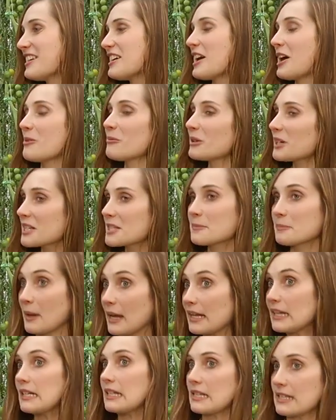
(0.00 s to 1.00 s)
And what does
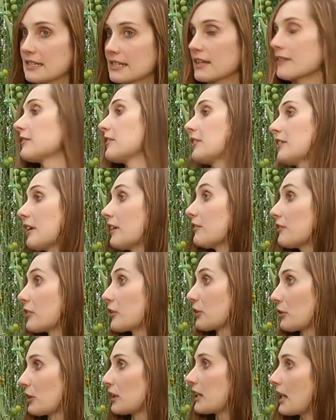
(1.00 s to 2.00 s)
maintenance of
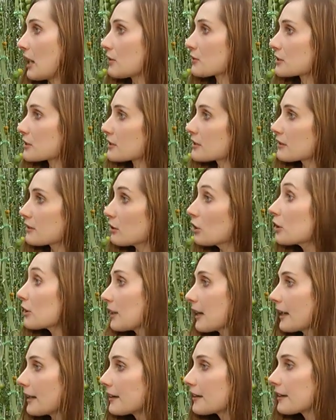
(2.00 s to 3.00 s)
the greenhouse look
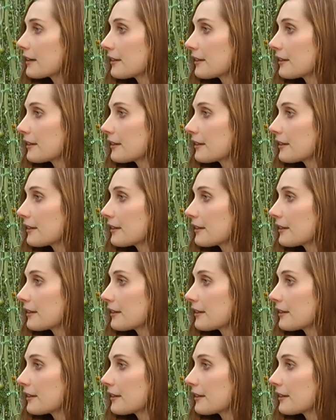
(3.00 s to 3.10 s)
like?